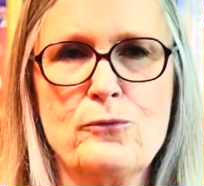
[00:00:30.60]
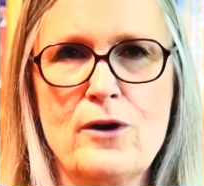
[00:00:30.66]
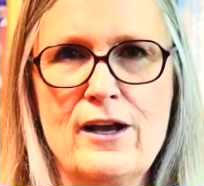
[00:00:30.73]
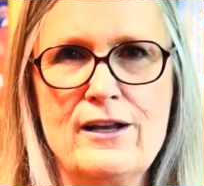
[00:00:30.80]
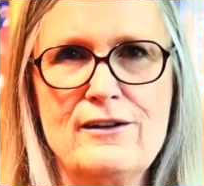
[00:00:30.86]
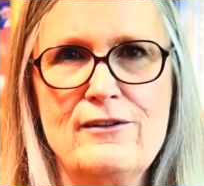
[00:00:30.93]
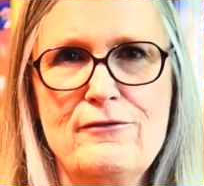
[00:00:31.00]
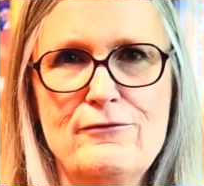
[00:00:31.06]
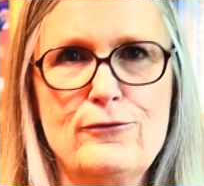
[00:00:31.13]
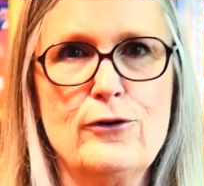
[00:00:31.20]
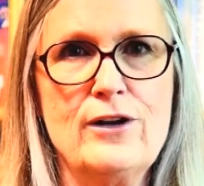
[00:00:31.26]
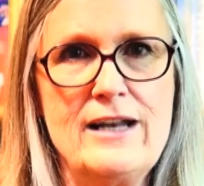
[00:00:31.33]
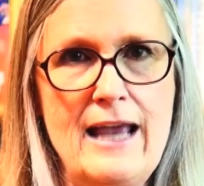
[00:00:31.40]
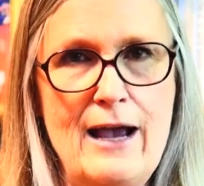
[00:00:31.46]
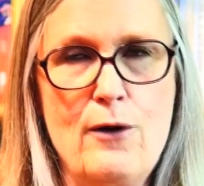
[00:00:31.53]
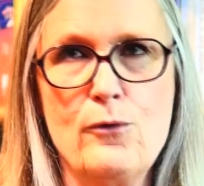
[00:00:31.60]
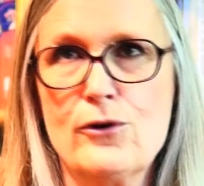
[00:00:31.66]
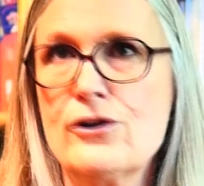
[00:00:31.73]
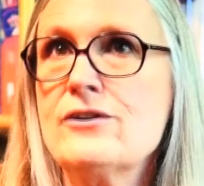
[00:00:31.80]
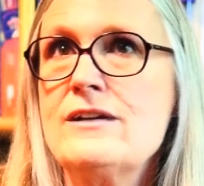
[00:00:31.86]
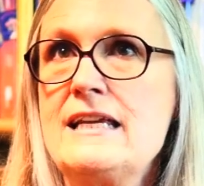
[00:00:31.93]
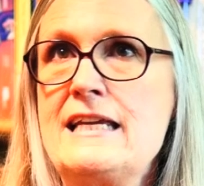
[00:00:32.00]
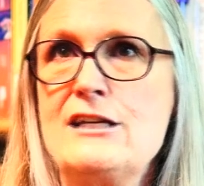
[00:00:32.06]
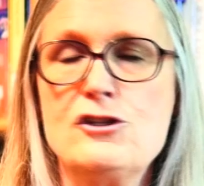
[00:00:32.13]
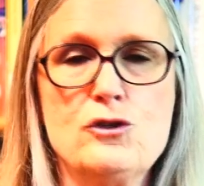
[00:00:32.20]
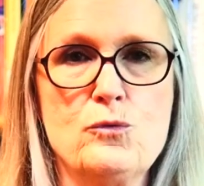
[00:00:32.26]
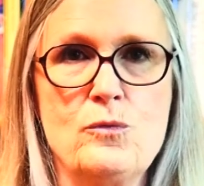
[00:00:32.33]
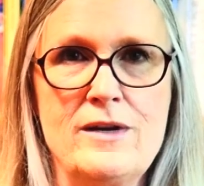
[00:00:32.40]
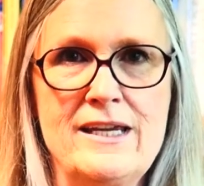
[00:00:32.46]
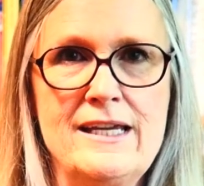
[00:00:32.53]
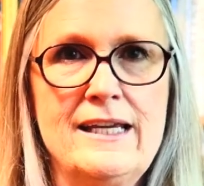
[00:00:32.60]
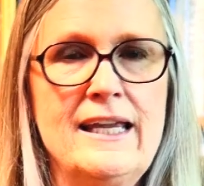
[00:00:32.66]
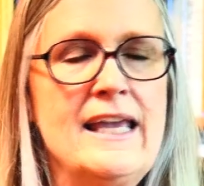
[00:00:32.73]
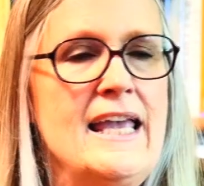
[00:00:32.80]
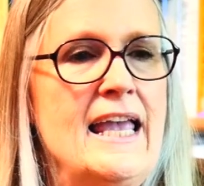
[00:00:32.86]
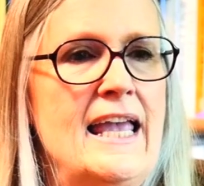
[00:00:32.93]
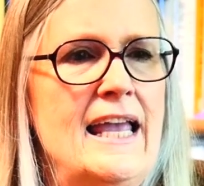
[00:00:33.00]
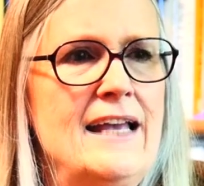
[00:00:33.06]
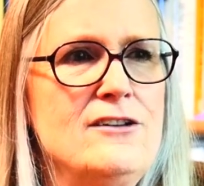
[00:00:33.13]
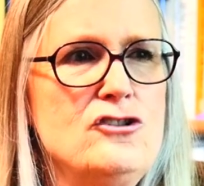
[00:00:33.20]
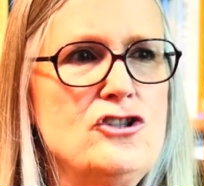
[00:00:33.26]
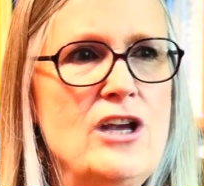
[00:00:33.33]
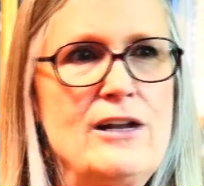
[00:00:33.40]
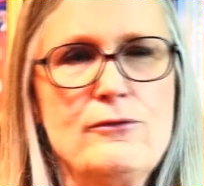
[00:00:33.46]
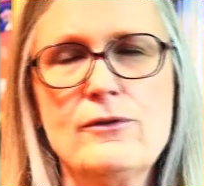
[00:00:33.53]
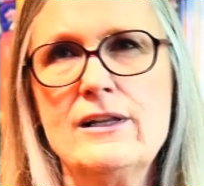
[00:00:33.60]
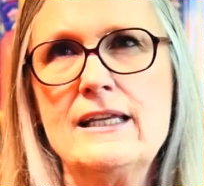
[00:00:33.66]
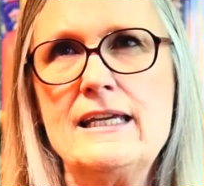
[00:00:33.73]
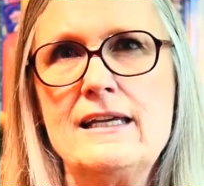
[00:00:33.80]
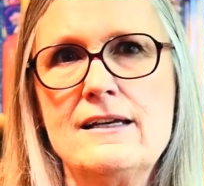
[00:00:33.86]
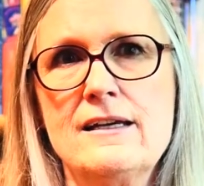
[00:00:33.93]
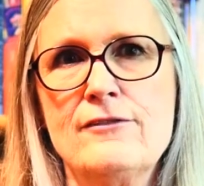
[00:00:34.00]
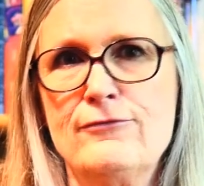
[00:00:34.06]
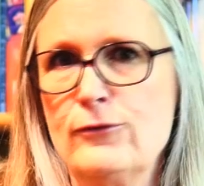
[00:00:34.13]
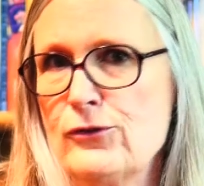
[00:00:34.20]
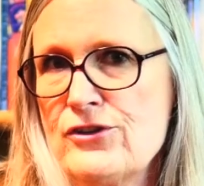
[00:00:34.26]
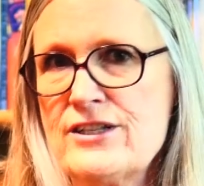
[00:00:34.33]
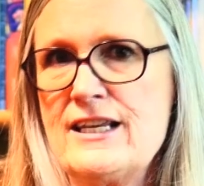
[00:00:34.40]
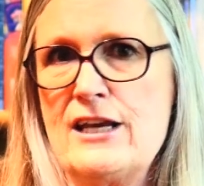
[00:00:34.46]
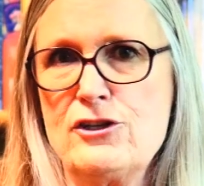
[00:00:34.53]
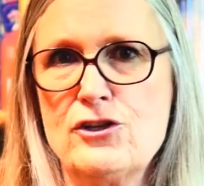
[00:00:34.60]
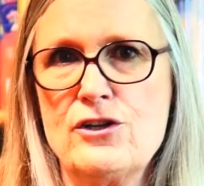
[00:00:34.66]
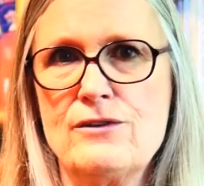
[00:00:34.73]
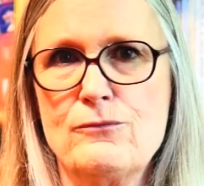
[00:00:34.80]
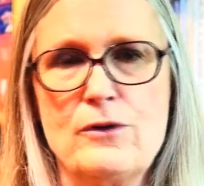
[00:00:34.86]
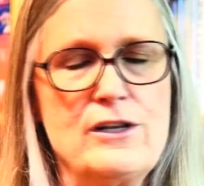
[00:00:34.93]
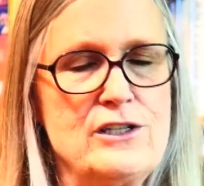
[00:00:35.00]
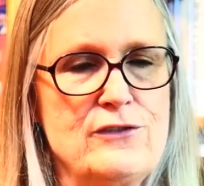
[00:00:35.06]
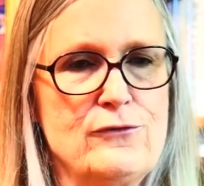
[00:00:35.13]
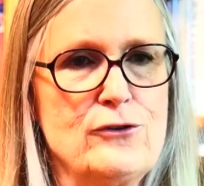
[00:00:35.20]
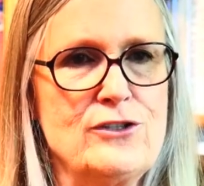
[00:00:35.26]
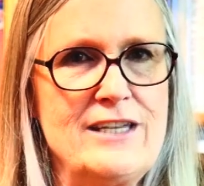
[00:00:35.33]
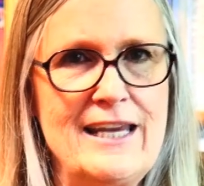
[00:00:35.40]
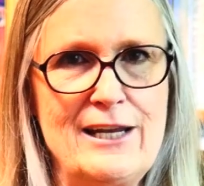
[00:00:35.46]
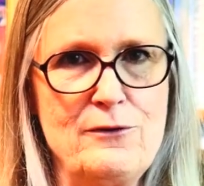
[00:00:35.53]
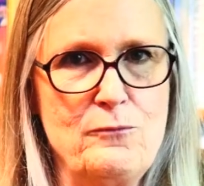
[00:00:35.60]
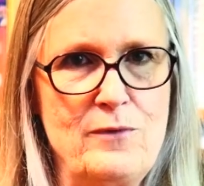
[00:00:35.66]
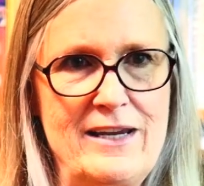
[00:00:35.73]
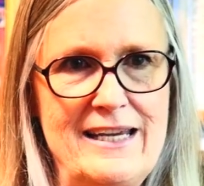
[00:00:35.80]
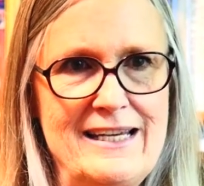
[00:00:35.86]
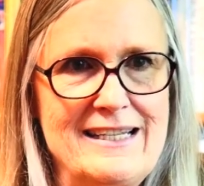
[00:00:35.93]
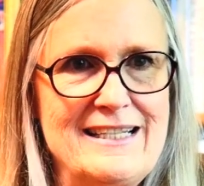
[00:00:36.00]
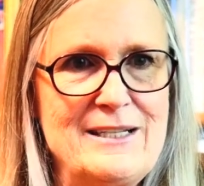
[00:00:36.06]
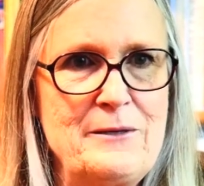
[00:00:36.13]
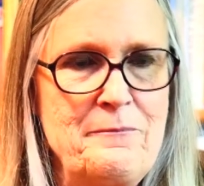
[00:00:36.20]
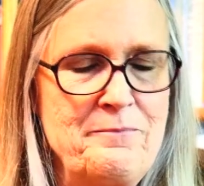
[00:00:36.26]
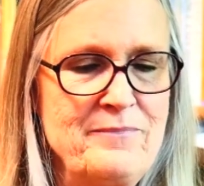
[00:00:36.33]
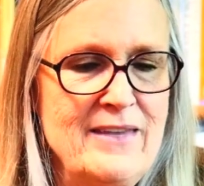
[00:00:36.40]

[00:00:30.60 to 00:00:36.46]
run for an hour each week, and generally a full session runs for 10 weeks.